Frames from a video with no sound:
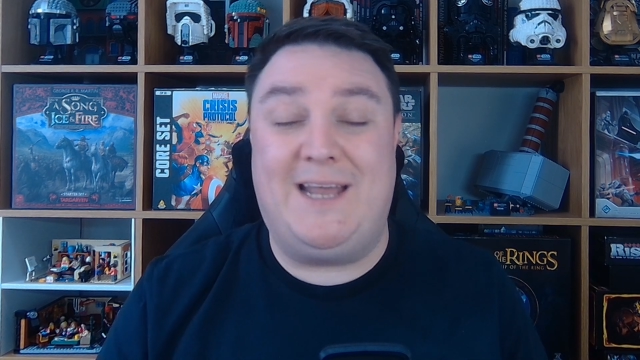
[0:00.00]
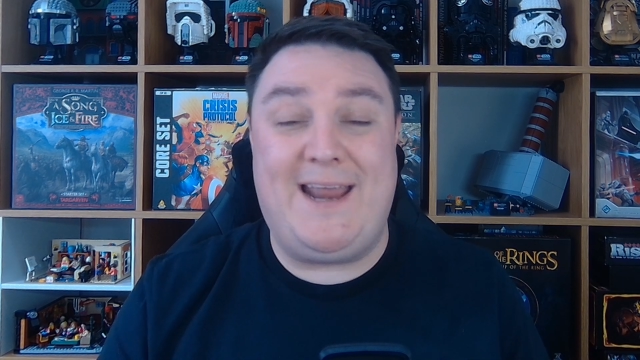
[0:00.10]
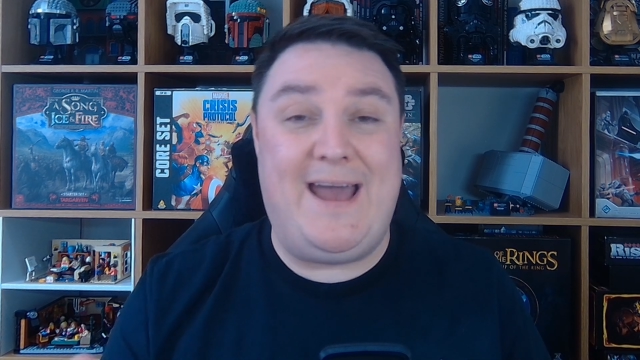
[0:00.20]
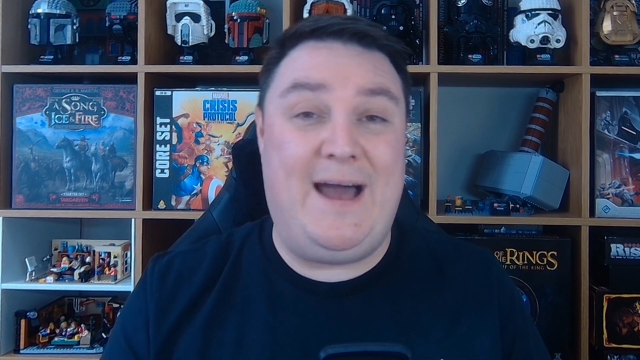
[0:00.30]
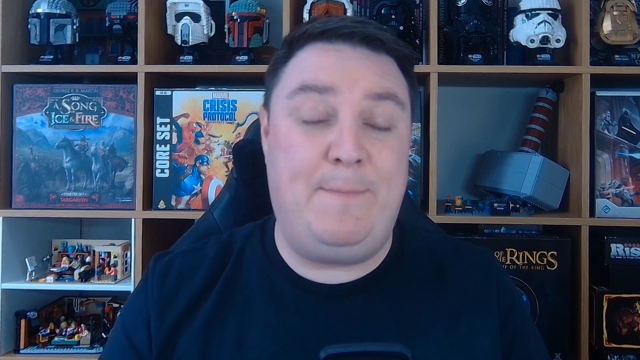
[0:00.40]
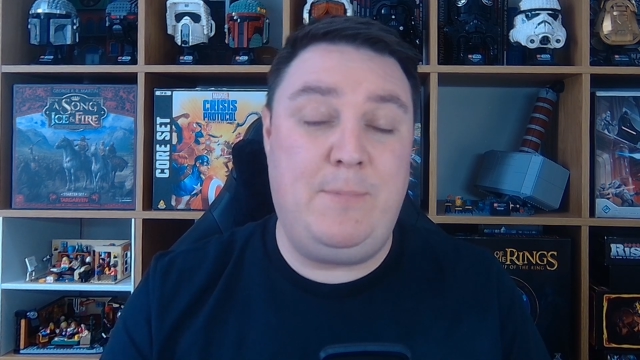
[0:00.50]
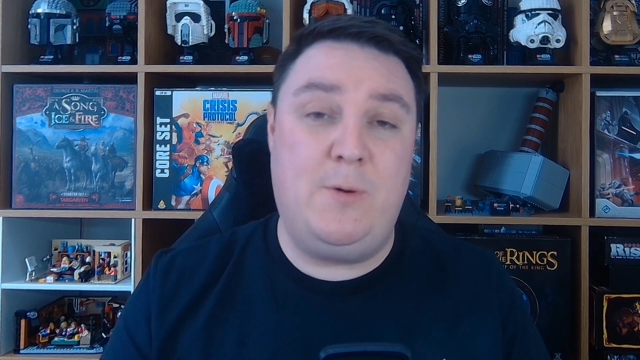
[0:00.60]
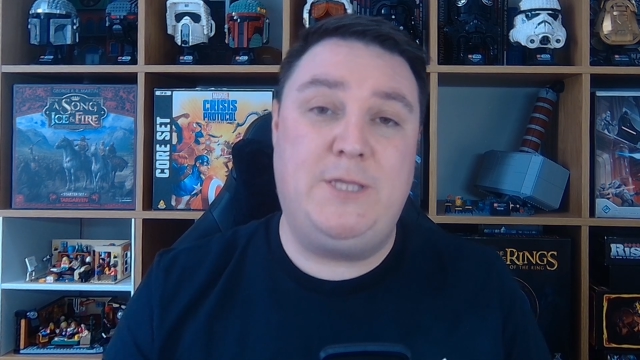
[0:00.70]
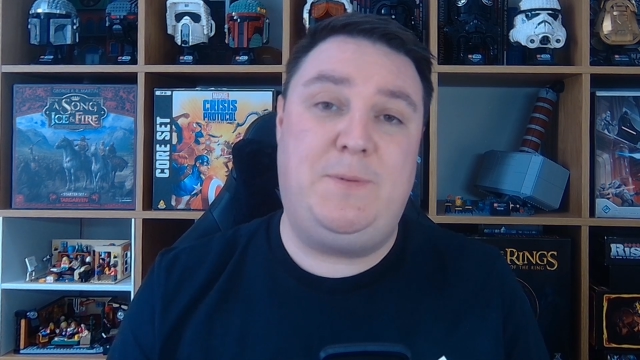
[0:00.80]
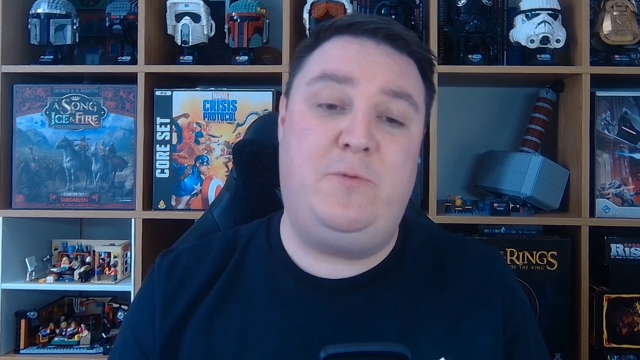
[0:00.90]
And I am
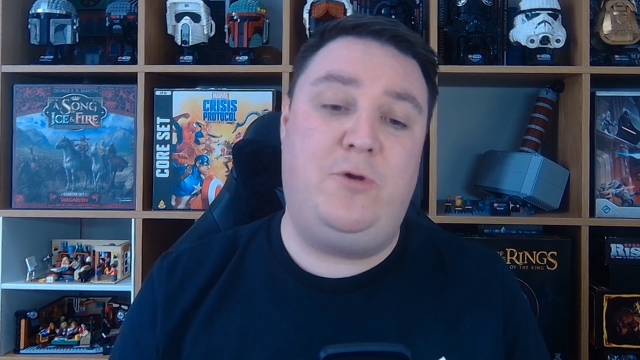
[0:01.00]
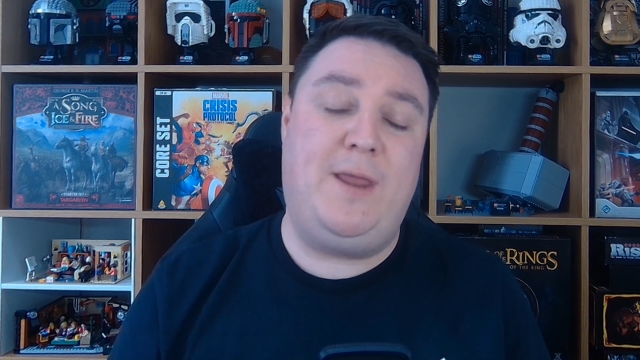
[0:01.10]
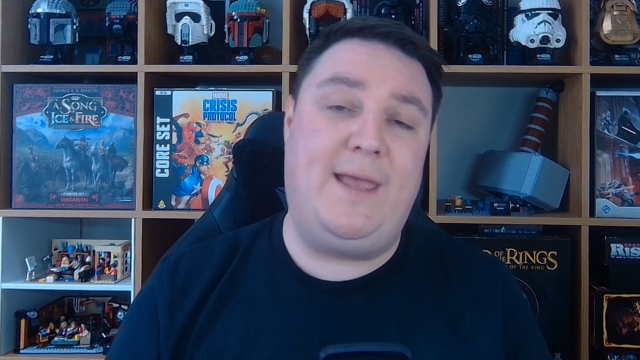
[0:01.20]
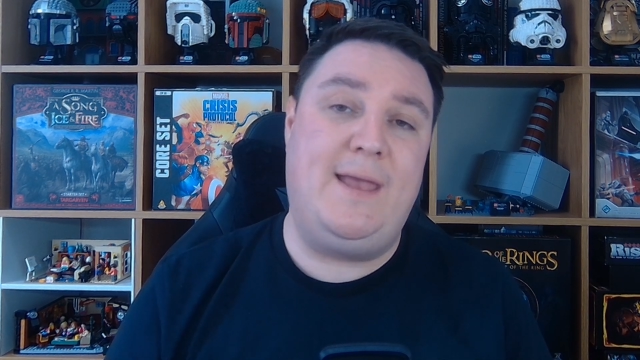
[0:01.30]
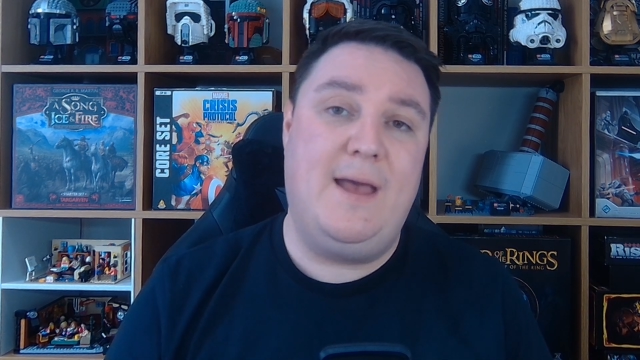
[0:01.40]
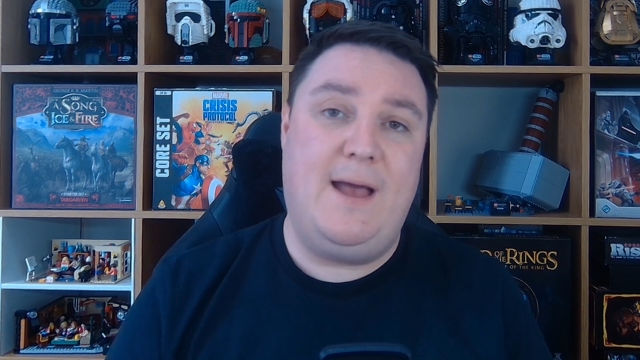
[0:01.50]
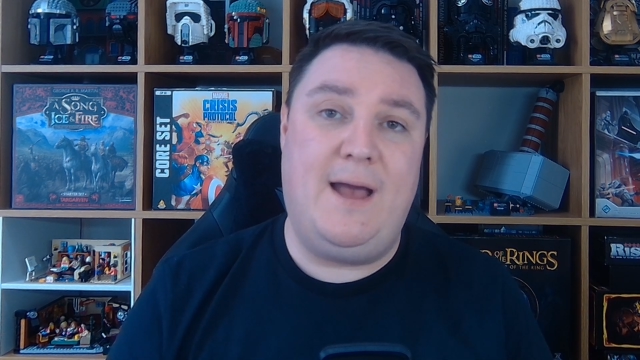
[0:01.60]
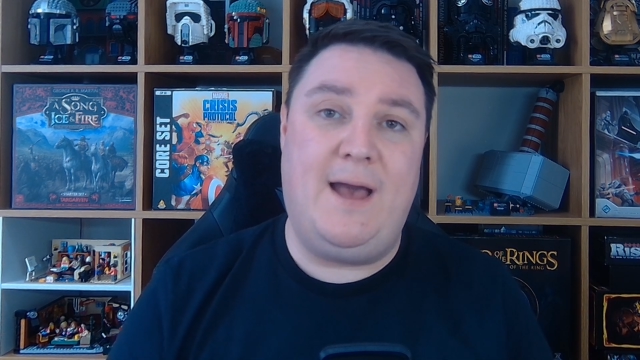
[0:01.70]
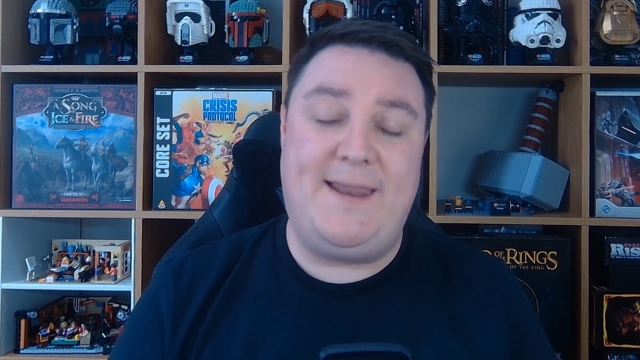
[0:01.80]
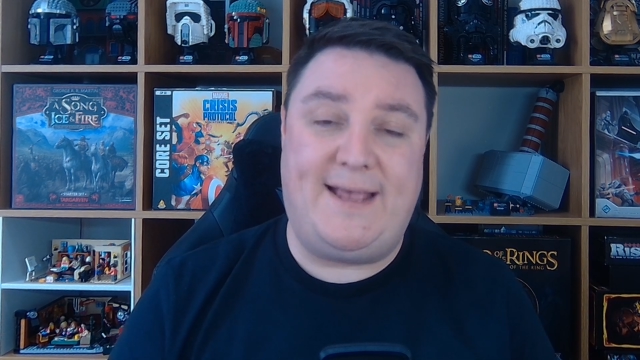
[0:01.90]
going to be running
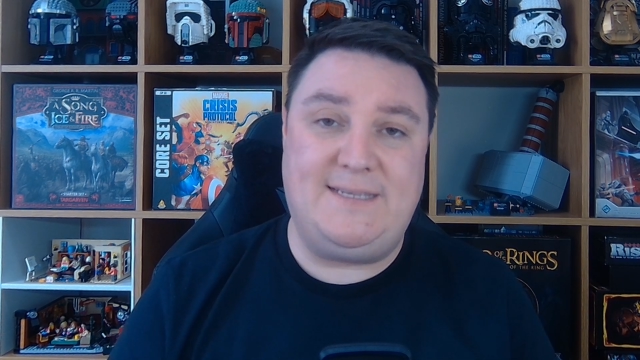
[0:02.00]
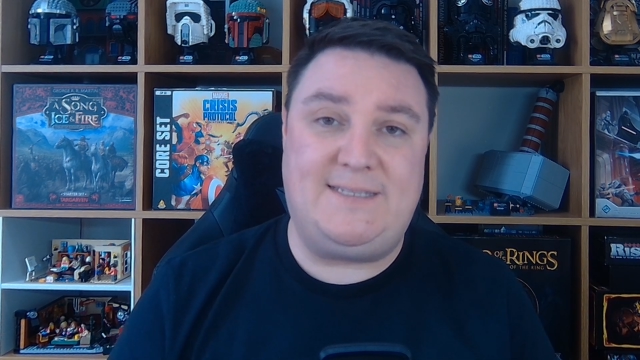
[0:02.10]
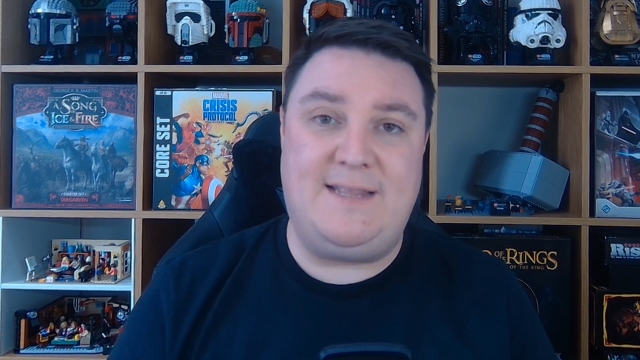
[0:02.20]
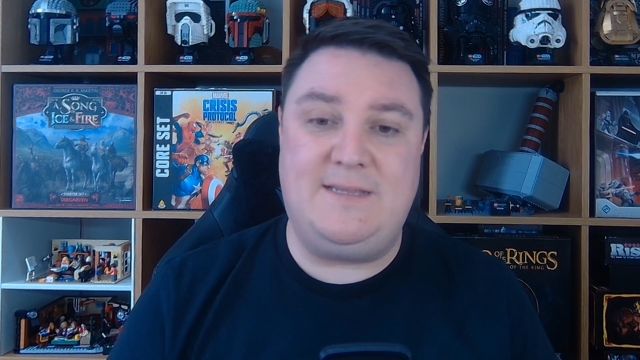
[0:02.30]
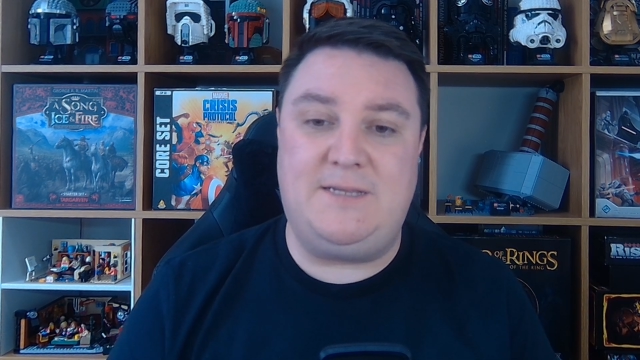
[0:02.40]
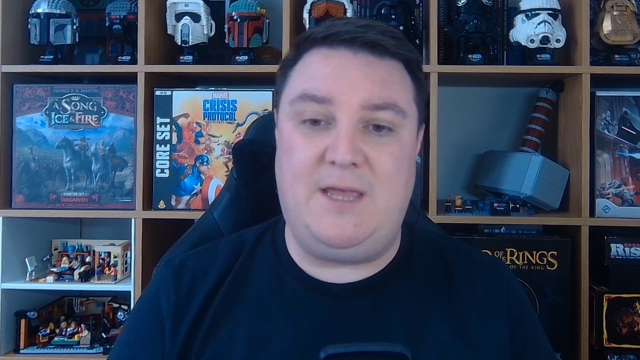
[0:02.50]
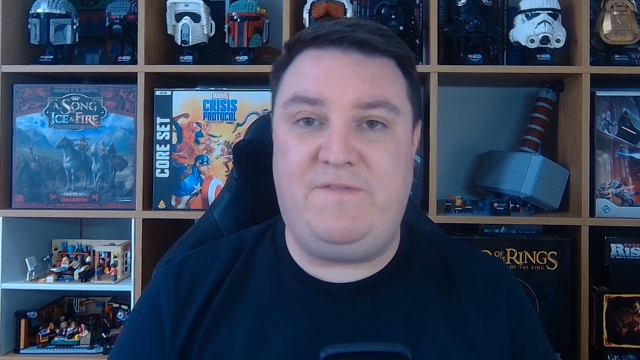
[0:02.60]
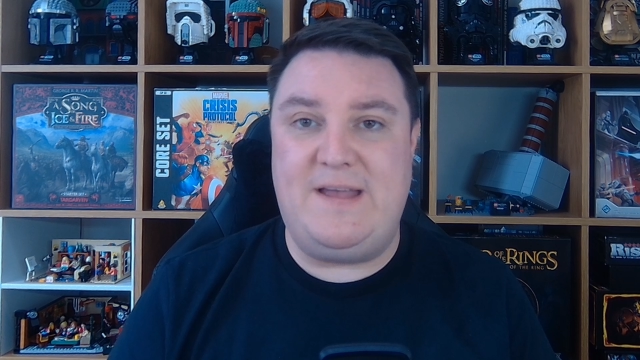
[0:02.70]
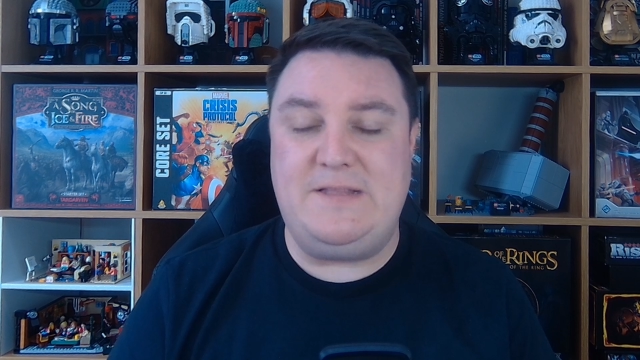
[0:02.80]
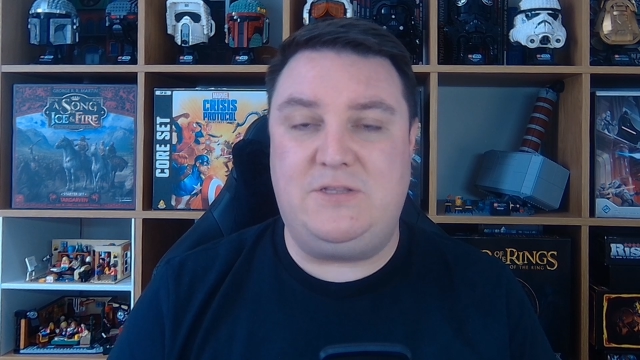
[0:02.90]
an extended
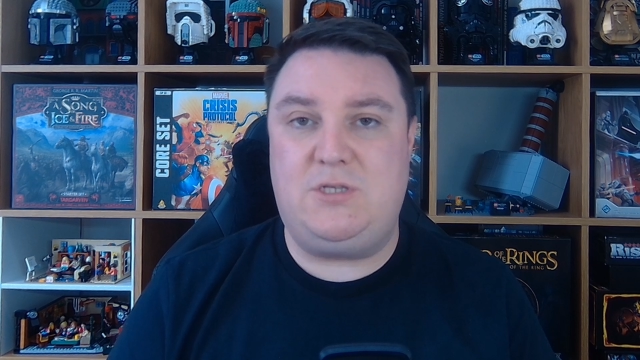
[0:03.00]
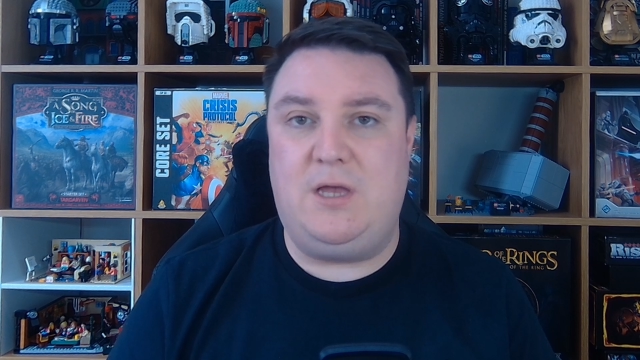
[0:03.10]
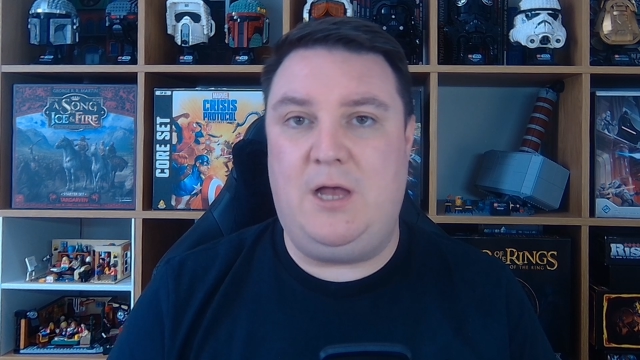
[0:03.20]
event